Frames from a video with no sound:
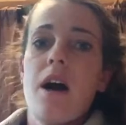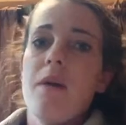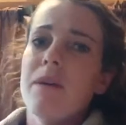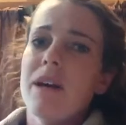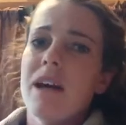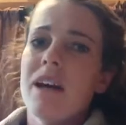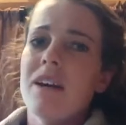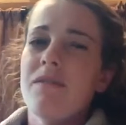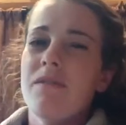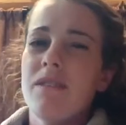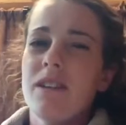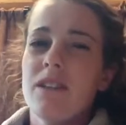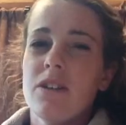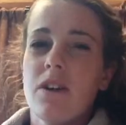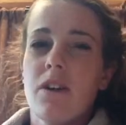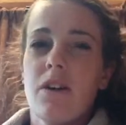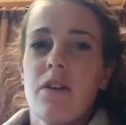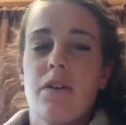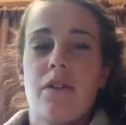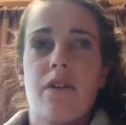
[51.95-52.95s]
We kind of
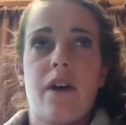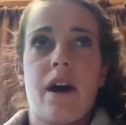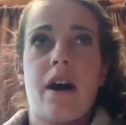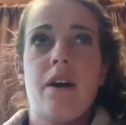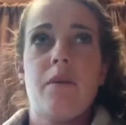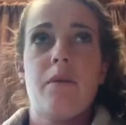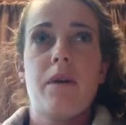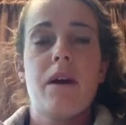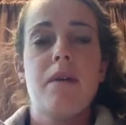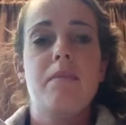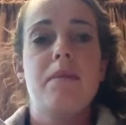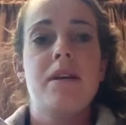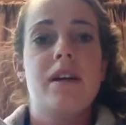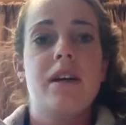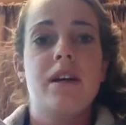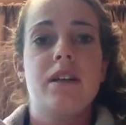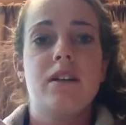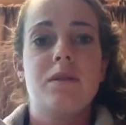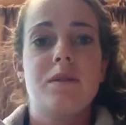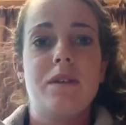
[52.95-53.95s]
vetoed that way
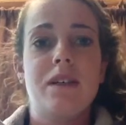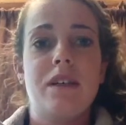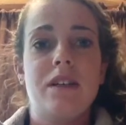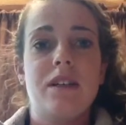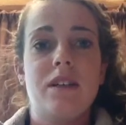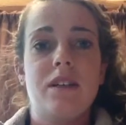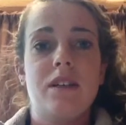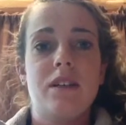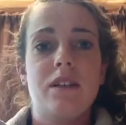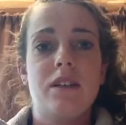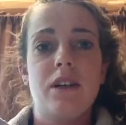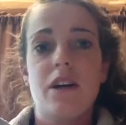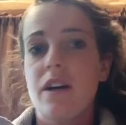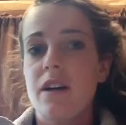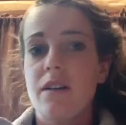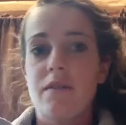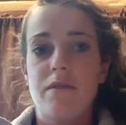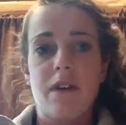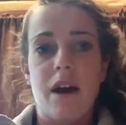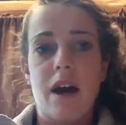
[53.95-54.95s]
because we
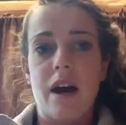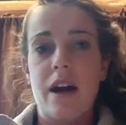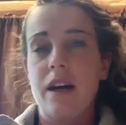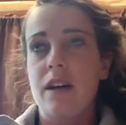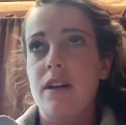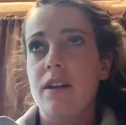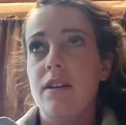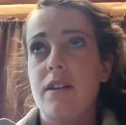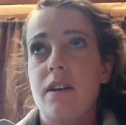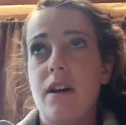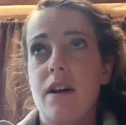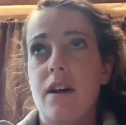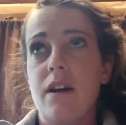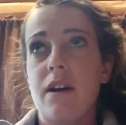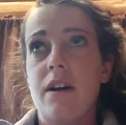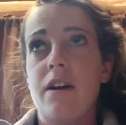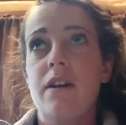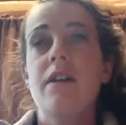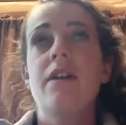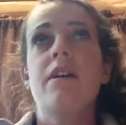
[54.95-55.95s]
couldn't find
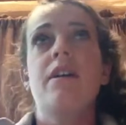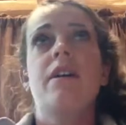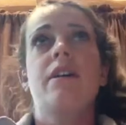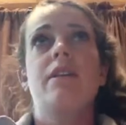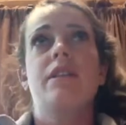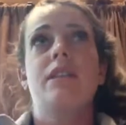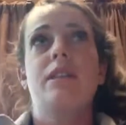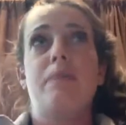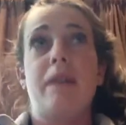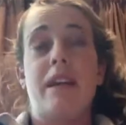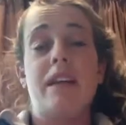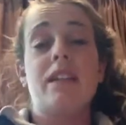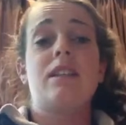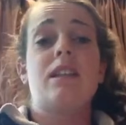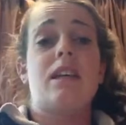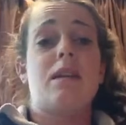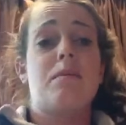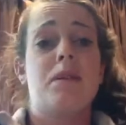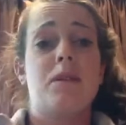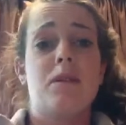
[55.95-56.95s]
the
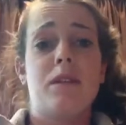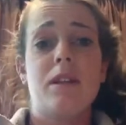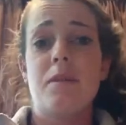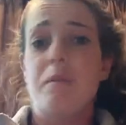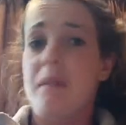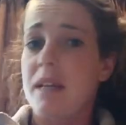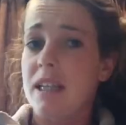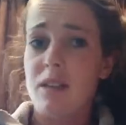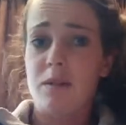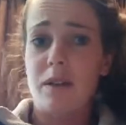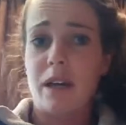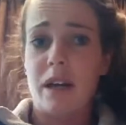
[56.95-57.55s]
space in between the beans.